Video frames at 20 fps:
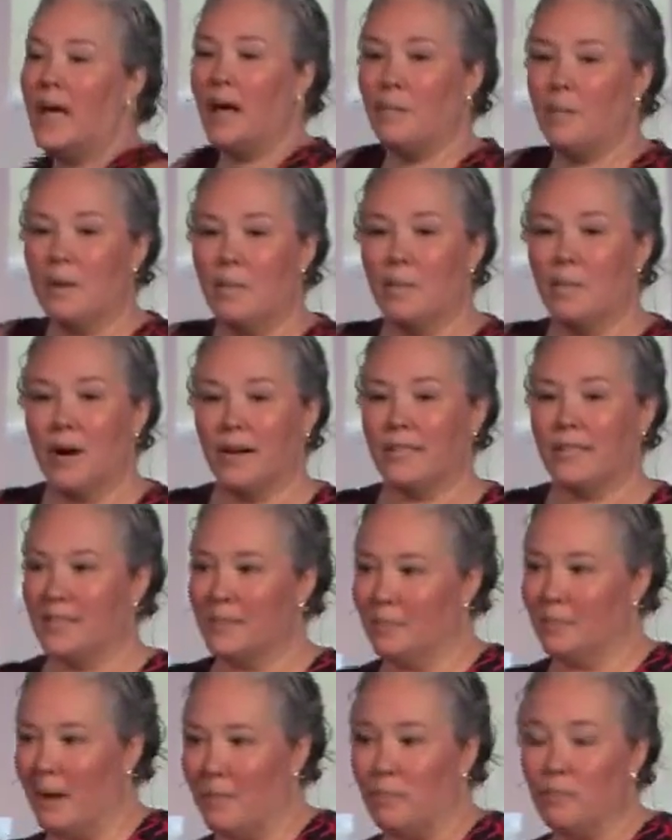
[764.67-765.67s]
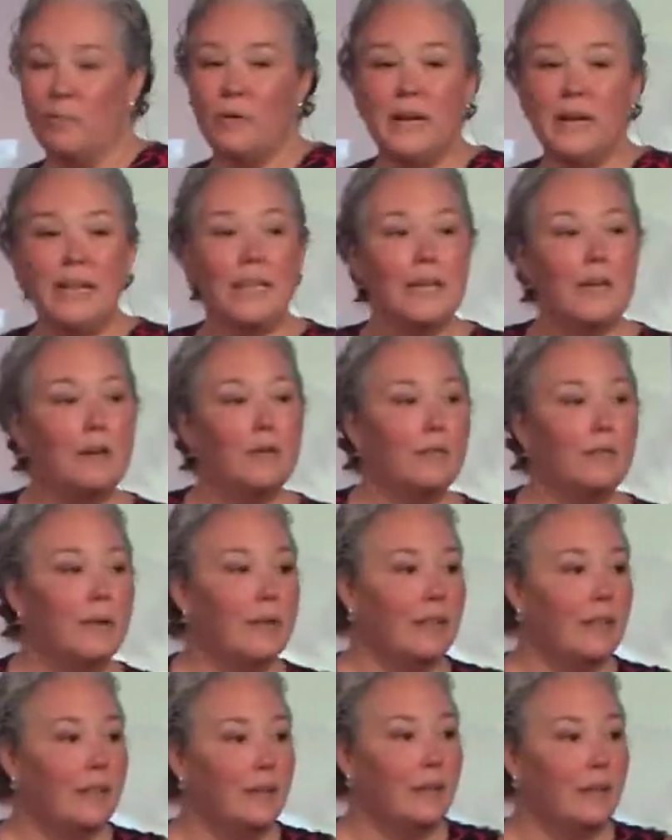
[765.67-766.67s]
I'm going to practice my breathing
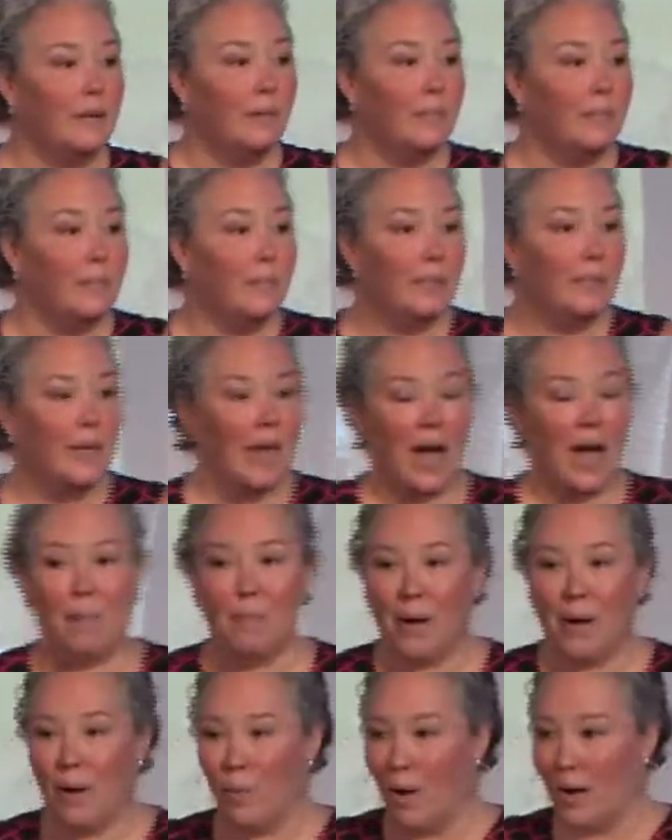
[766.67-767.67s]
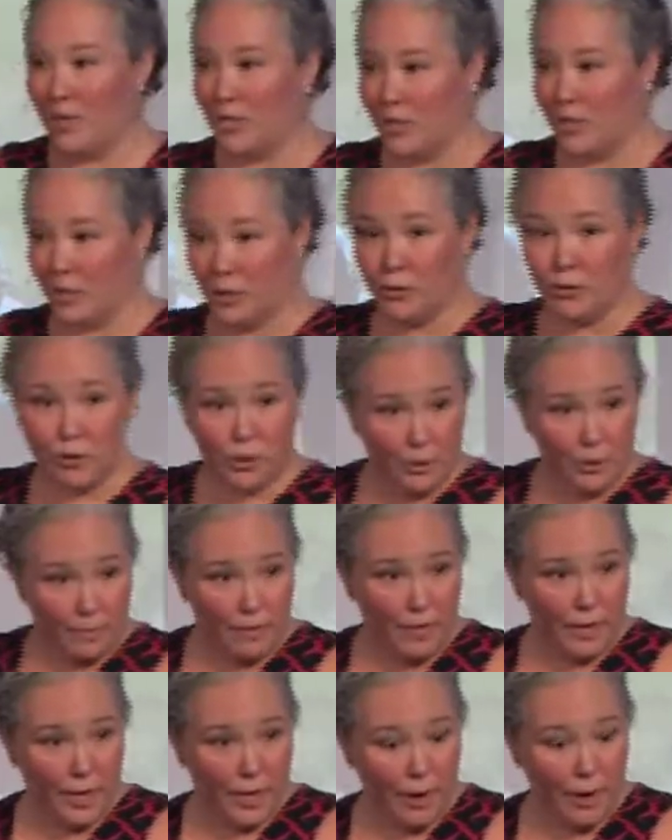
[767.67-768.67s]
rhythm. I might watch a
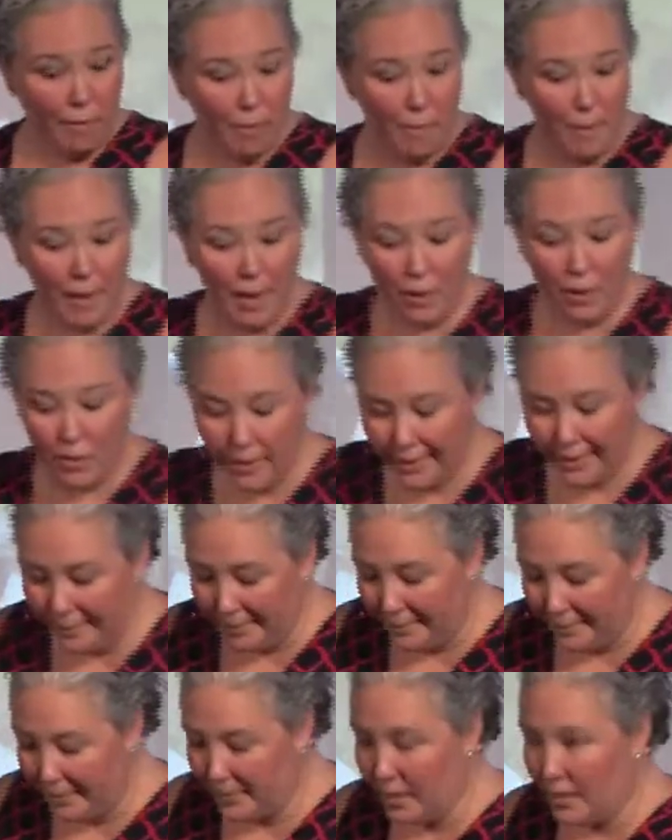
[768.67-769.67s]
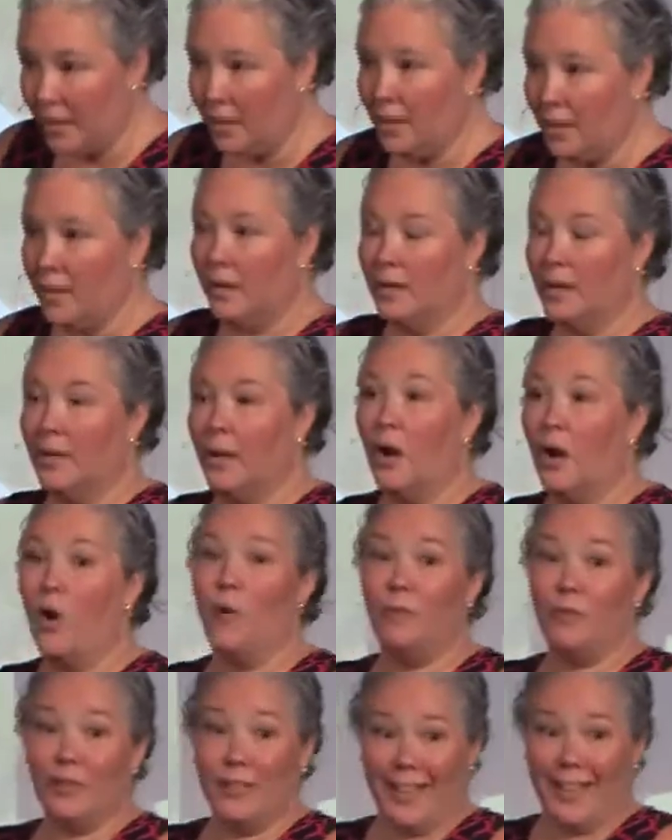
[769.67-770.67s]
YouTube video about it.
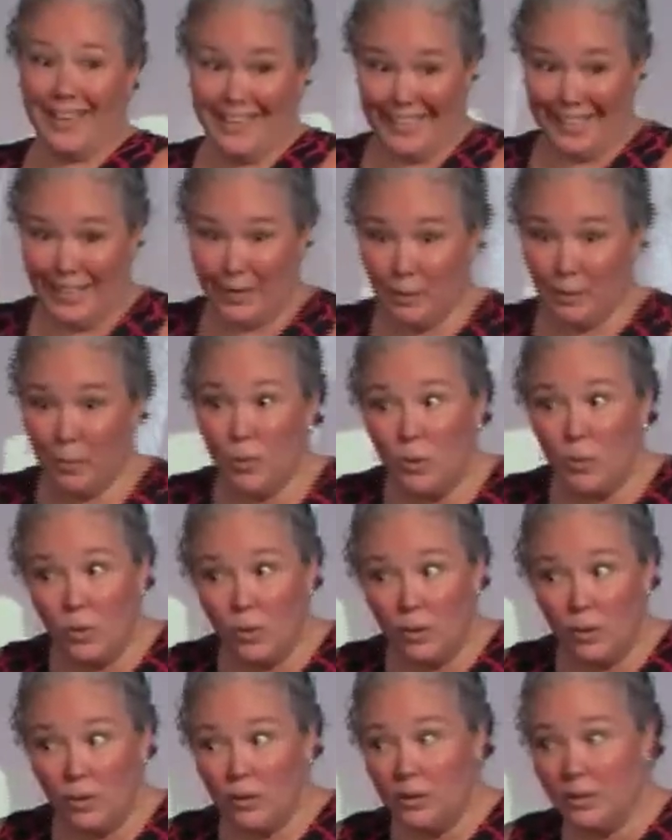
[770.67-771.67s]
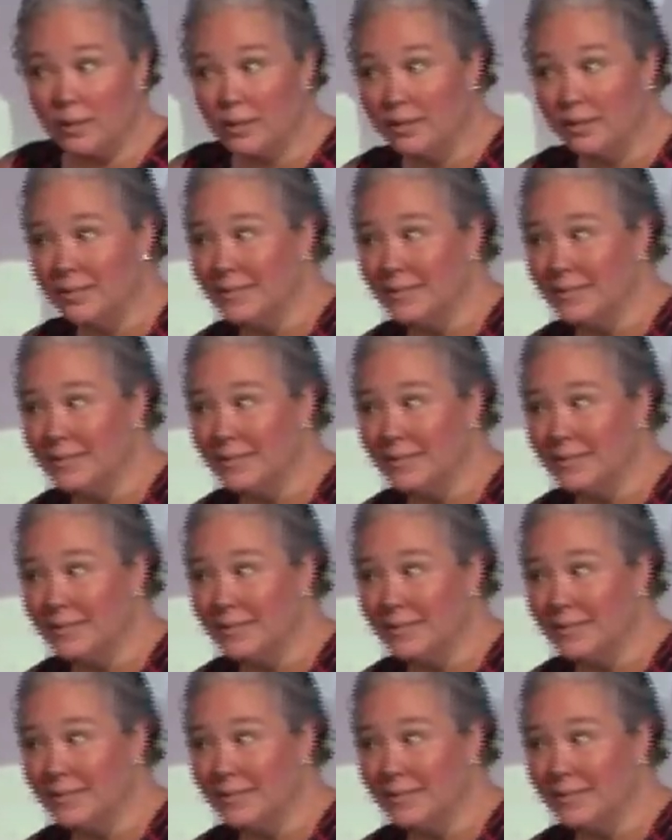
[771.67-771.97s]
Hopefully I get in a pool.